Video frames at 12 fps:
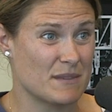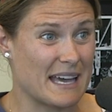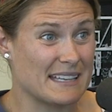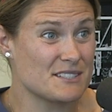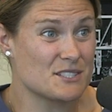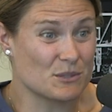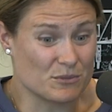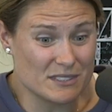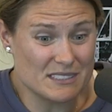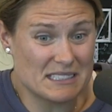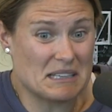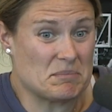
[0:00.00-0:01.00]
and to
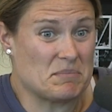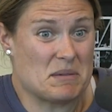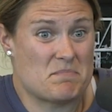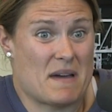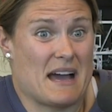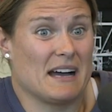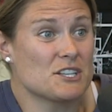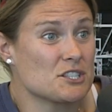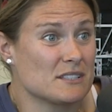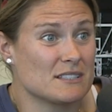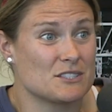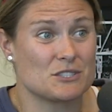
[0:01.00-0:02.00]
really be
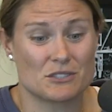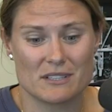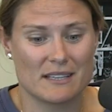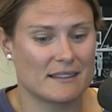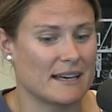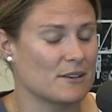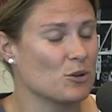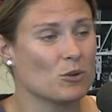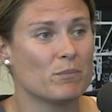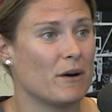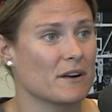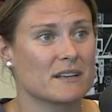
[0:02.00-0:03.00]
passionate during that
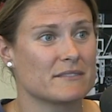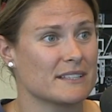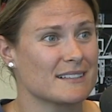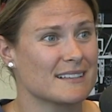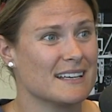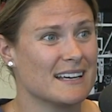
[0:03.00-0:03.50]
whole part of it.